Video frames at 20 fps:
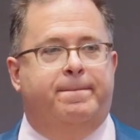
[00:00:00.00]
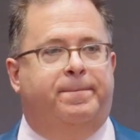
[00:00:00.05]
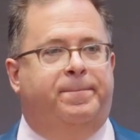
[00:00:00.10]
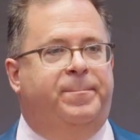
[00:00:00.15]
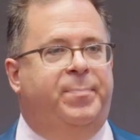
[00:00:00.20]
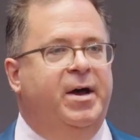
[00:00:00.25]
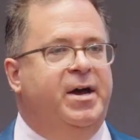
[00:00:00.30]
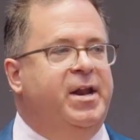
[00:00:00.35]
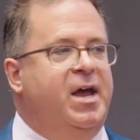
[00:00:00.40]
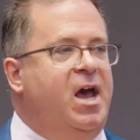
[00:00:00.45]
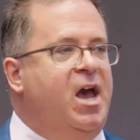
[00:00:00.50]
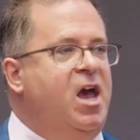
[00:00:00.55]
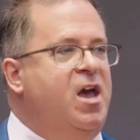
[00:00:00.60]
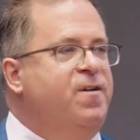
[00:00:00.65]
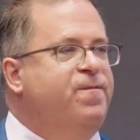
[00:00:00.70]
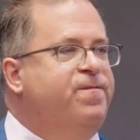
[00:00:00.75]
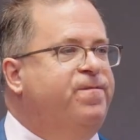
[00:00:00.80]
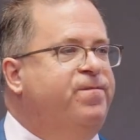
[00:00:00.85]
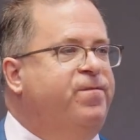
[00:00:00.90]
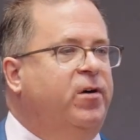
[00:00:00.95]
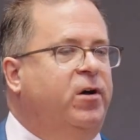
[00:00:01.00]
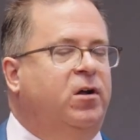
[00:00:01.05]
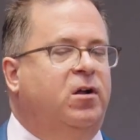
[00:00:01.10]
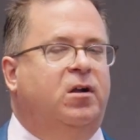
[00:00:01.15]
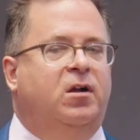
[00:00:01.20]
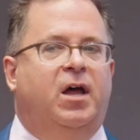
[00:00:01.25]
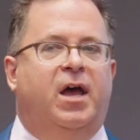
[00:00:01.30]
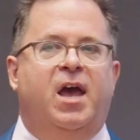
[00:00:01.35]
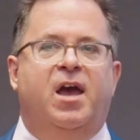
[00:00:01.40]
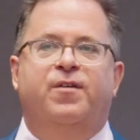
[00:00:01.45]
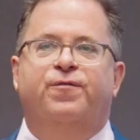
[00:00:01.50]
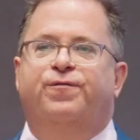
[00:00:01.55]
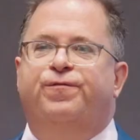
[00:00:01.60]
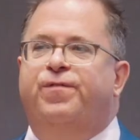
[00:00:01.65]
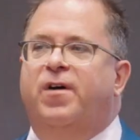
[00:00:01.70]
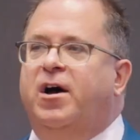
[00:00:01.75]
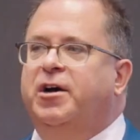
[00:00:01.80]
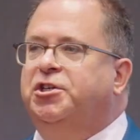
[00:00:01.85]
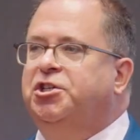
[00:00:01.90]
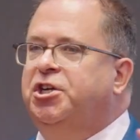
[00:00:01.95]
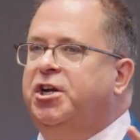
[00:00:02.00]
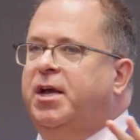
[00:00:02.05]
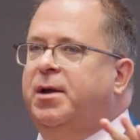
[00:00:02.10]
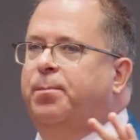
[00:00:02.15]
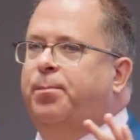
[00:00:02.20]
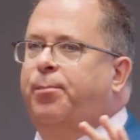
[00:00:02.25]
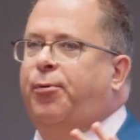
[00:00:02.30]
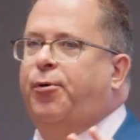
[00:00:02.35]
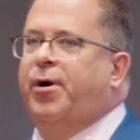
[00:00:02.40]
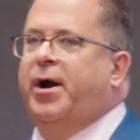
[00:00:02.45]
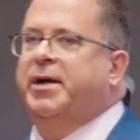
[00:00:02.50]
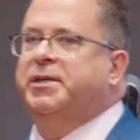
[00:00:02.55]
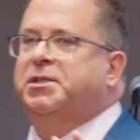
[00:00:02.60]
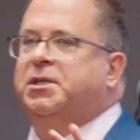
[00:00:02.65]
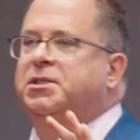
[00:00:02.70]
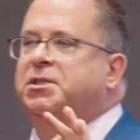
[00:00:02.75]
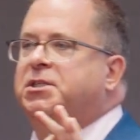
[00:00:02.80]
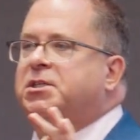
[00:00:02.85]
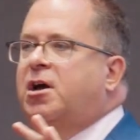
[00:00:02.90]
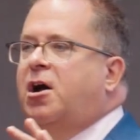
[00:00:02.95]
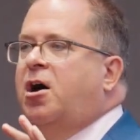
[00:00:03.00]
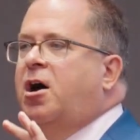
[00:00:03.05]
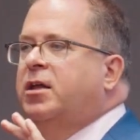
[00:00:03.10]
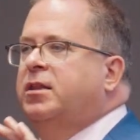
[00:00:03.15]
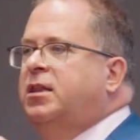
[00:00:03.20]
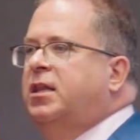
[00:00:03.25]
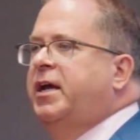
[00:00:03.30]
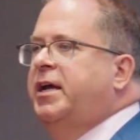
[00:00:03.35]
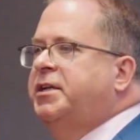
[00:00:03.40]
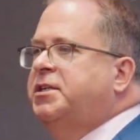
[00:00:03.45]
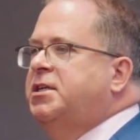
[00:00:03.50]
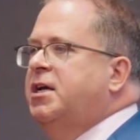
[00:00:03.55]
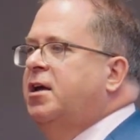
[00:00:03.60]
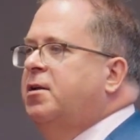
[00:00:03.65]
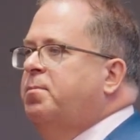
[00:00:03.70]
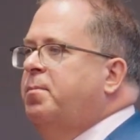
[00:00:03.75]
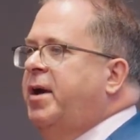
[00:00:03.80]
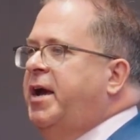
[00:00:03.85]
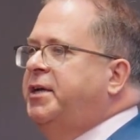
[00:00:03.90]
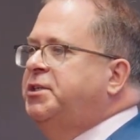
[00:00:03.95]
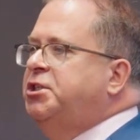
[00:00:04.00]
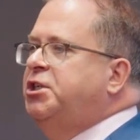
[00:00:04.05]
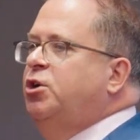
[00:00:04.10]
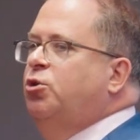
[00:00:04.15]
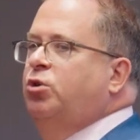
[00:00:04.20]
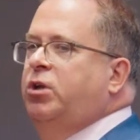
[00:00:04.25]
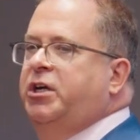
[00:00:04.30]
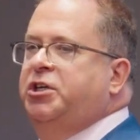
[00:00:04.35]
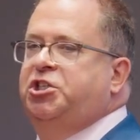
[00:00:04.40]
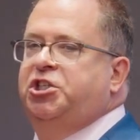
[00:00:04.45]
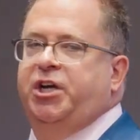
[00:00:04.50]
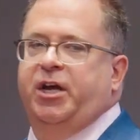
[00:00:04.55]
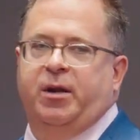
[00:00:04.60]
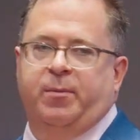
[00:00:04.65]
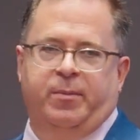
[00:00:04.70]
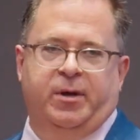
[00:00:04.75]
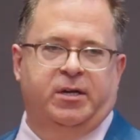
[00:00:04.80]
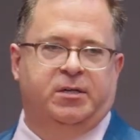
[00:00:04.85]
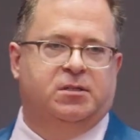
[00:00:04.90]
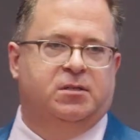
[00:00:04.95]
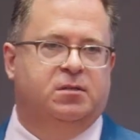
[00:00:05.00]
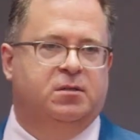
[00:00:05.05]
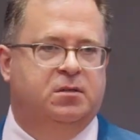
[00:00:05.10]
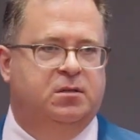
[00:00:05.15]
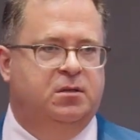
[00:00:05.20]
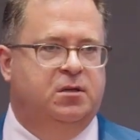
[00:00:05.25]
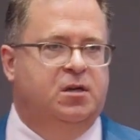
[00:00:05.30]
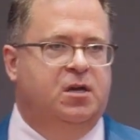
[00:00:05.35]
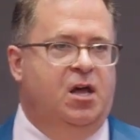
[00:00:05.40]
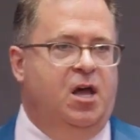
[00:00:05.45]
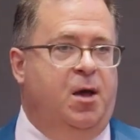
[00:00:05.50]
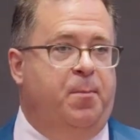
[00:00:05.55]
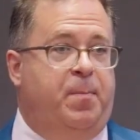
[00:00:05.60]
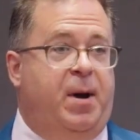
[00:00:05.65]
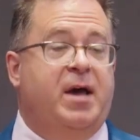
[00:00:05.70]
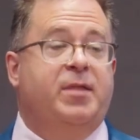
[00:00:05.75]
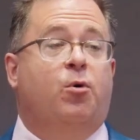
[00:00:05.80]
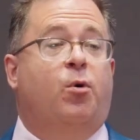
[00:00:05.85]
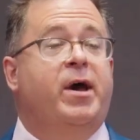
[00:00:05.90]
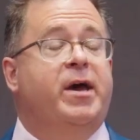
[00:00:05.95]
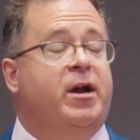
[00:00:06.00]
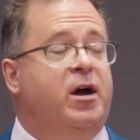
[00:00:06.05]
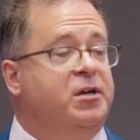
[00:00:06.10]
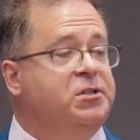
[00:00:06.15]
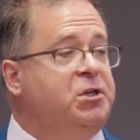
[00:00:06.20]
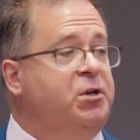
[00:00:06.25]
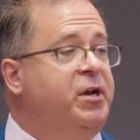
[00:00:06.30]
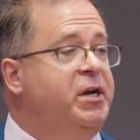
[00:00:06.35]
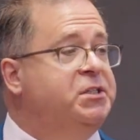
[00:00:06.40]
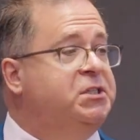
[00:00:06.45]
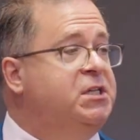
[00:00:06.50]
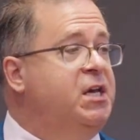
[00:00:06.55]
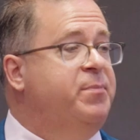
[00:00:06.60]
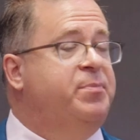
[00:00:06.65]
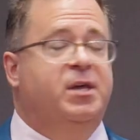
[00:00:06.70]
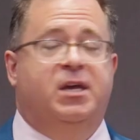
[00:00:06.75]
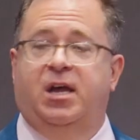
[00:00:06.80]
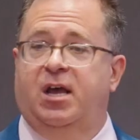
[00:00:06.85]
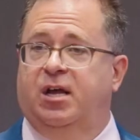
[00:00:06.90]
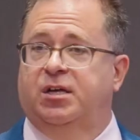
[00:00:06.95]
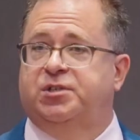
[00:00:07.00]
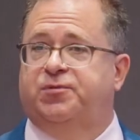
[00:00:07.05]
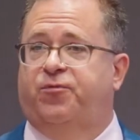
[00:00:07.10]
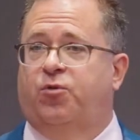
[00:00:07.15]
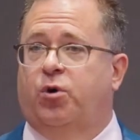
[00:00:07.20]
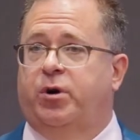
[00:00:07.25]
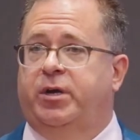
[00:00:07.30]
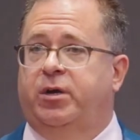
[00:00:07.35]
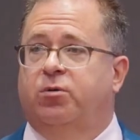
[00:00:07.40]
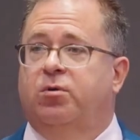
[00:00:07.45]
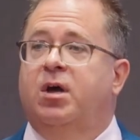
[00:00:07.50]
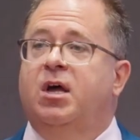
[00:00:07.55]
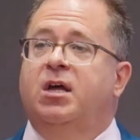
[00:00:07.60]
But a full and functioning presence on LinkedIn makes you legitimate. By the way, it also does something else for you.